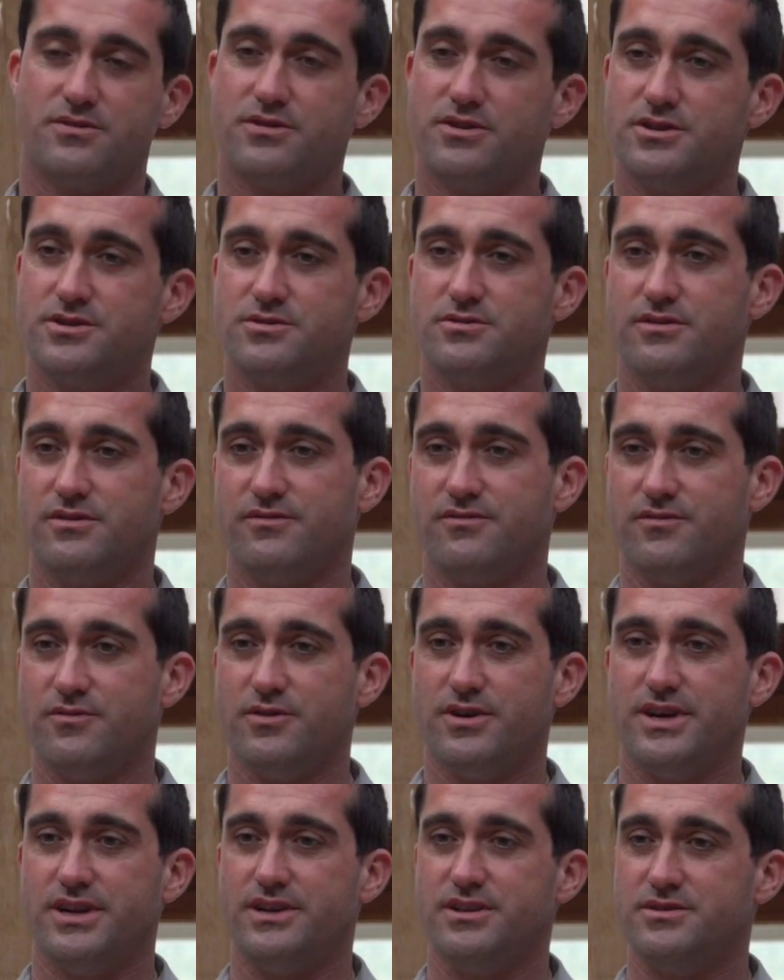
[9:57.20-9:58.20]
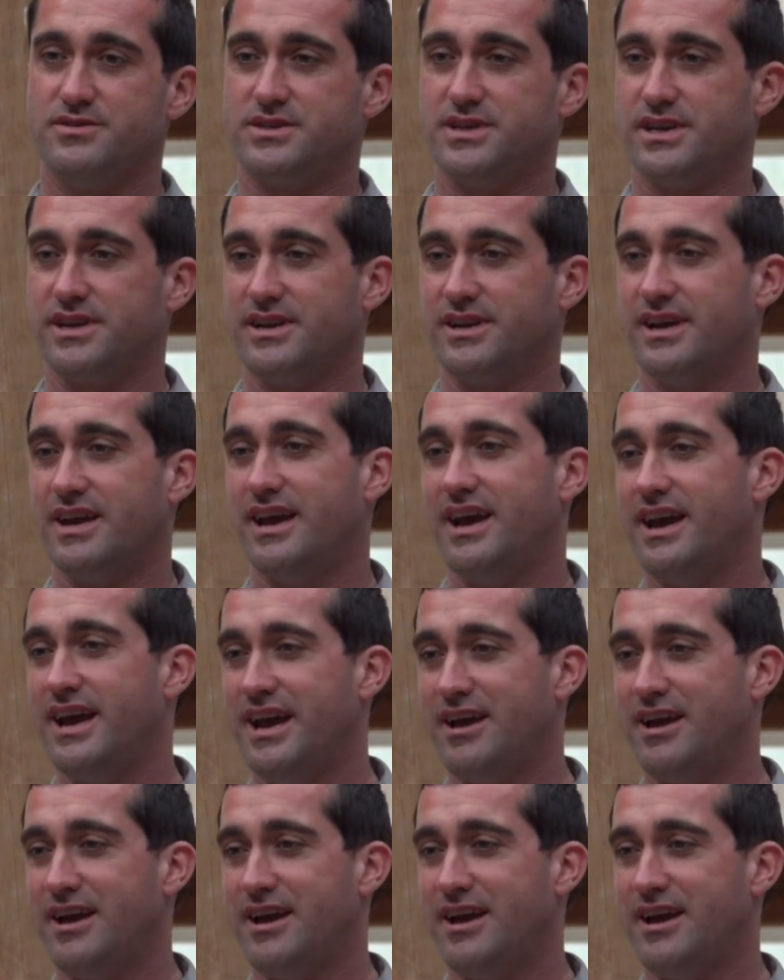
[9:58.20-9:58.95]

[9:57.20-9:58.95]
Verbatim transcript: in order to avoid using